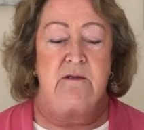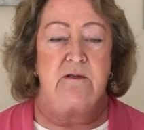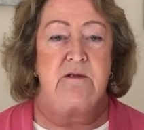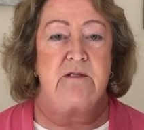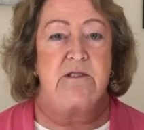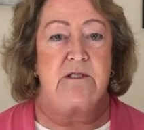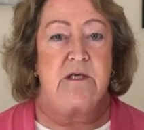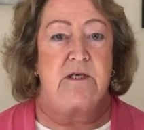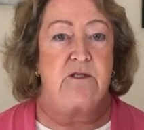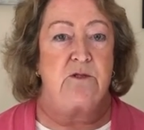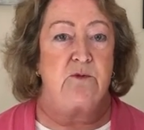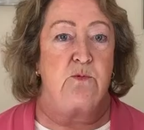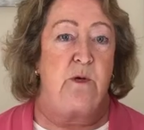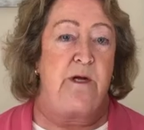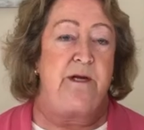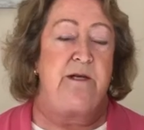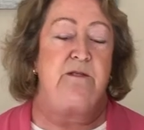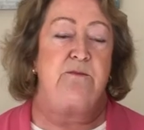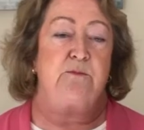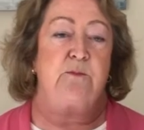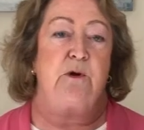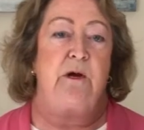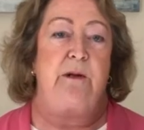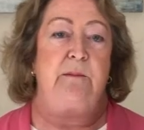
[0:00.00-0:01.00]
6
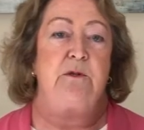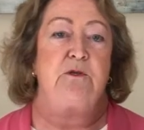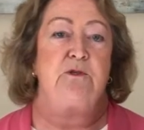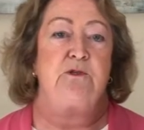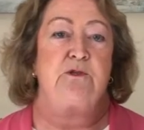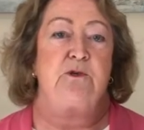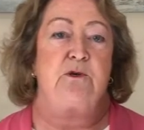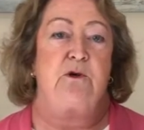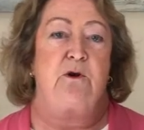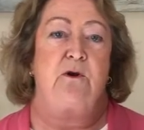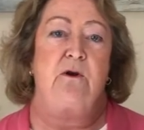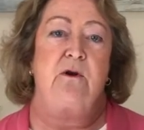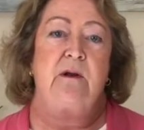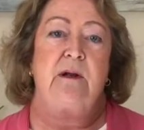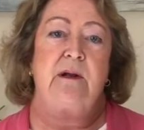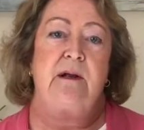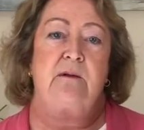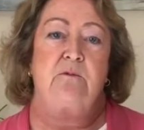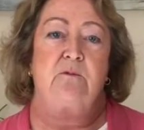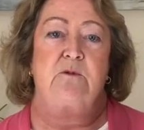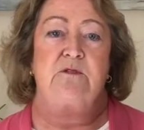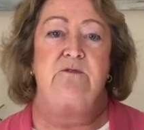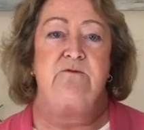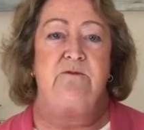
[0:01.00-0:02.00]
weeks premature
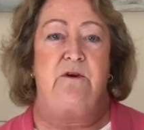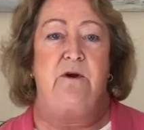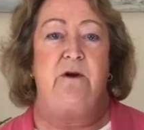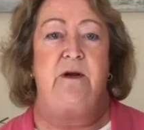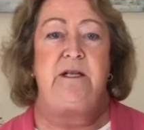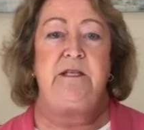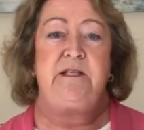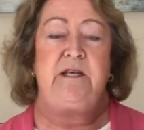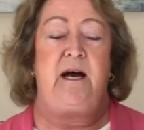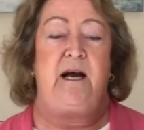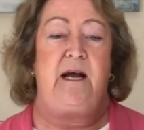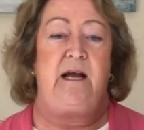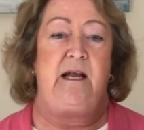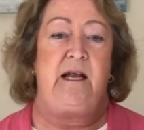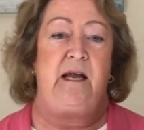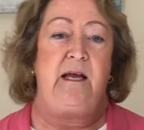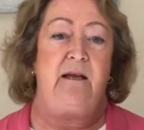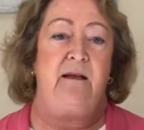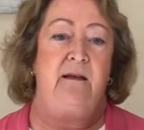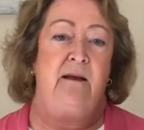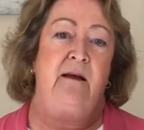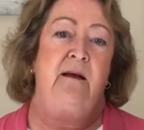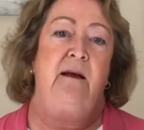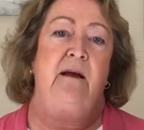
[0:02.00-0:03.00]
and was very tiny